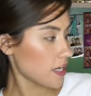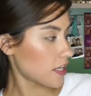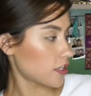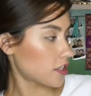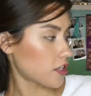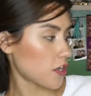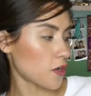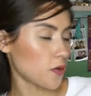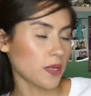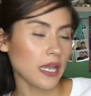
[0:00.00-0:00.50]

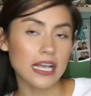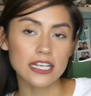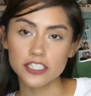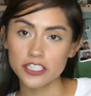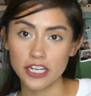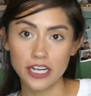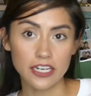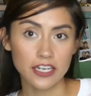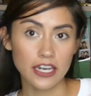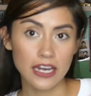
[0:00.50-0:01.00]
So
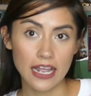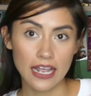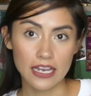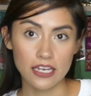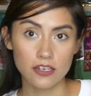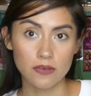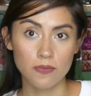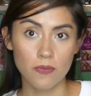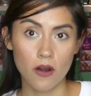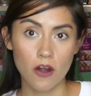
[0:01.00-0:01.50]
Yesterday, Today,
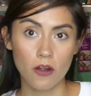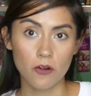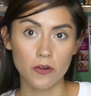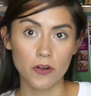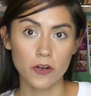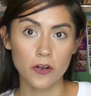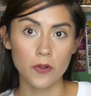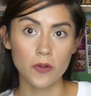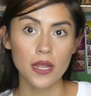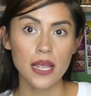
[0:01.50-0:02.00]
and
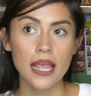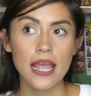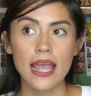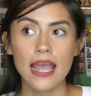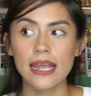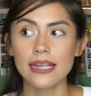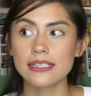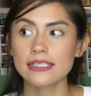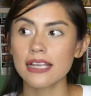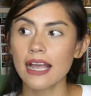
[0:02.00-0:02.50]
Tomorrow,
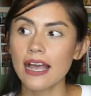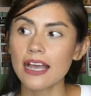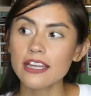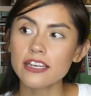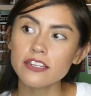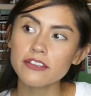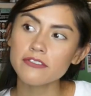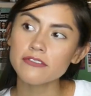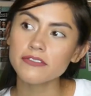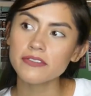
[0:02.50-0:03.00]
it's
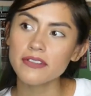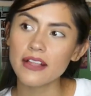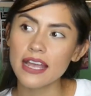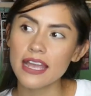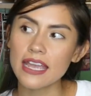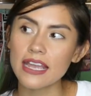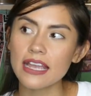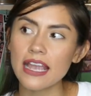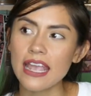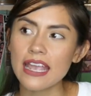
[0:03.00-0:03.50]
kind of
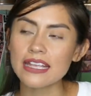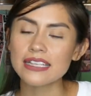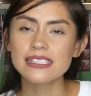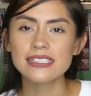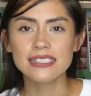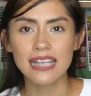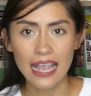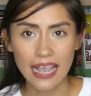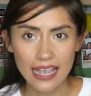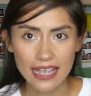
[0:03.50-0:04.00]
like a
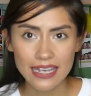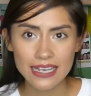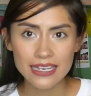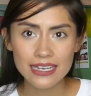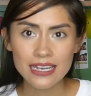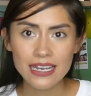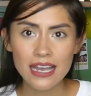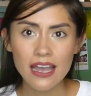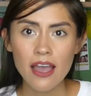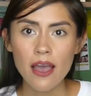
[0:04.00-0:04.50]
saying,
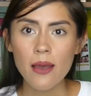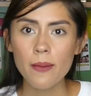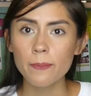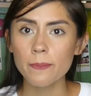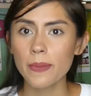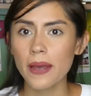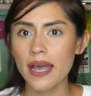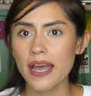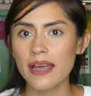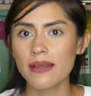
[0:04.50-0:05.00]

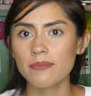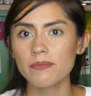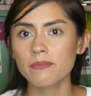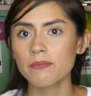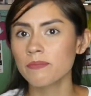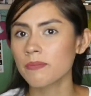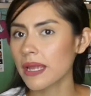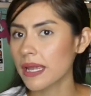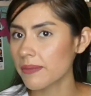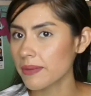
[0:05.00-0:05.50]
but
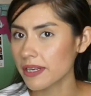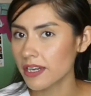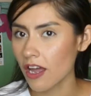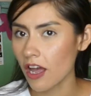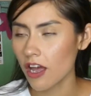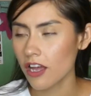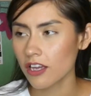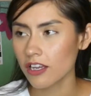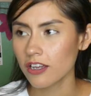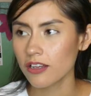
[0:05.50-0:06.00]
maybe
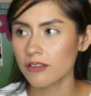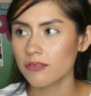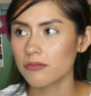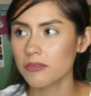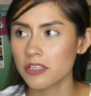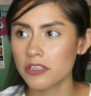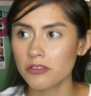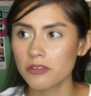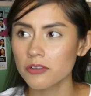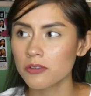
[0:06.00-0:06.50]
not
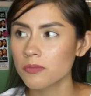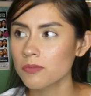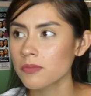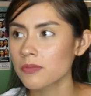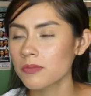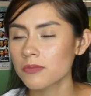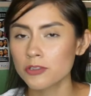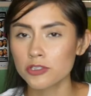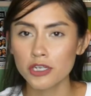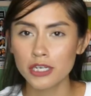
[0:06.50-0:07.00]

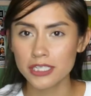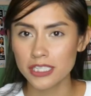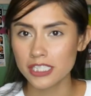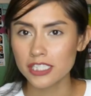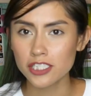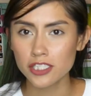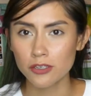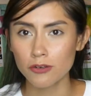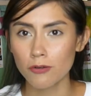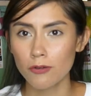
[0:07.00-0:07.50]

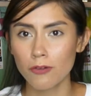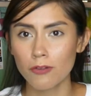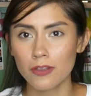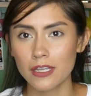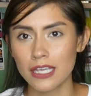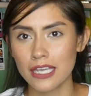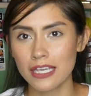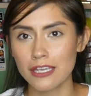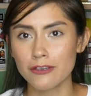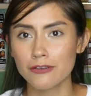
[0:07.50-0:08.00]

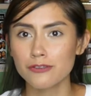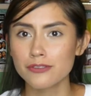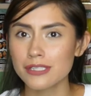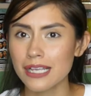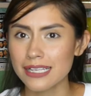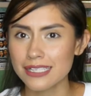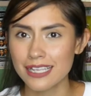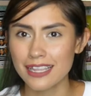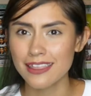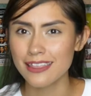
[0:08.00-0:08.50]
traditionally used
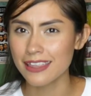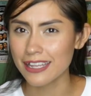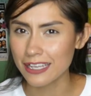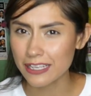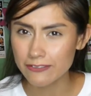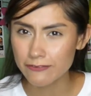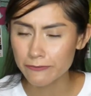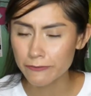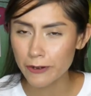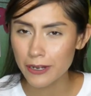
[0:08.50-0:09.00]
as a
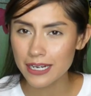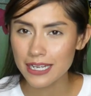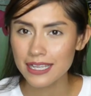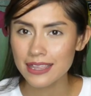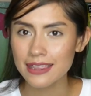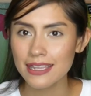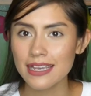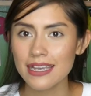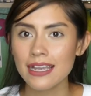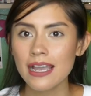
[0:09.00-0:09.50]
theme for
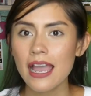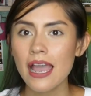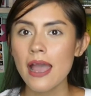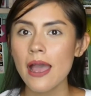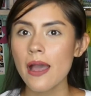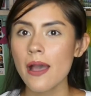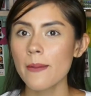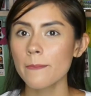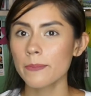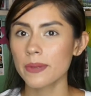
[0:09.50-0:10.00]
anything,
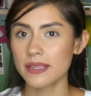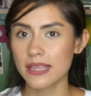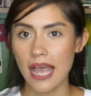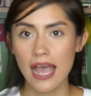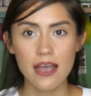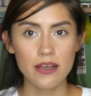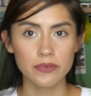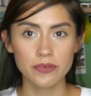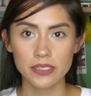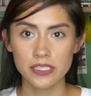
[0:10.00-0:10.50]
but
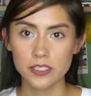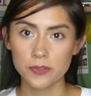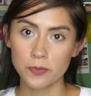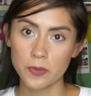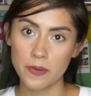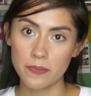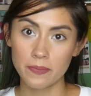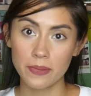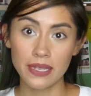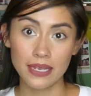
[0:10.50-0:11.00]
that was
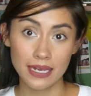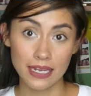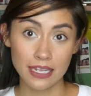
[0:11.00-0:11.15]
what made